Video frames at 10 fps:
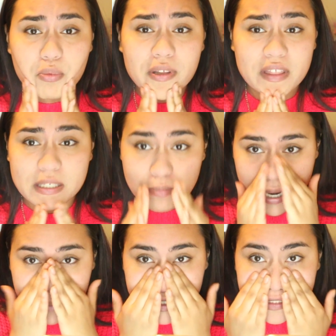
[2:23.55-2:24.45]
with this
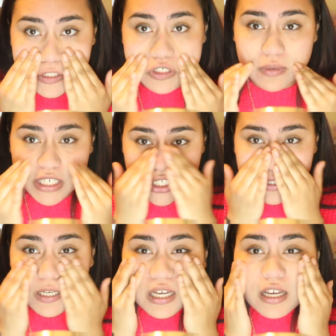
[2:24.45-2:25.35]
primer
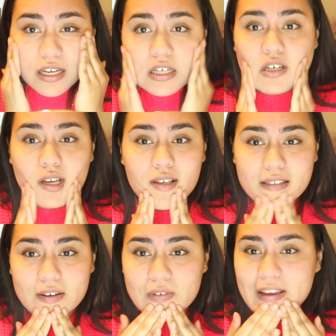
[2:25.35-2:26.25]
situation.
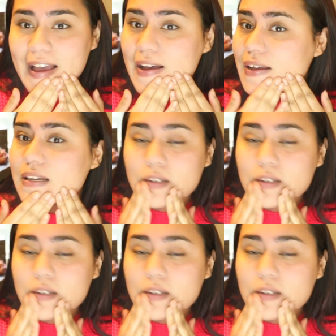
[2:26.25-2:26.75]
So yeah,